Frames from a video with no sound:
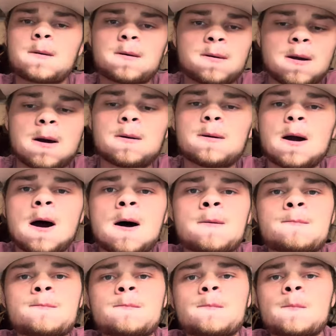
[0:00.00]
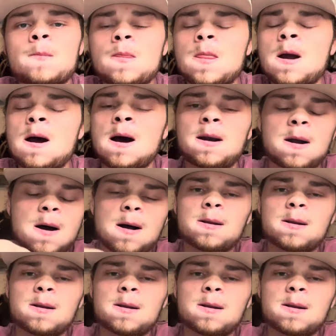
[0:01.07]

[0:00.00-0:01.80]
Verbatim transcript: So y'all, I know I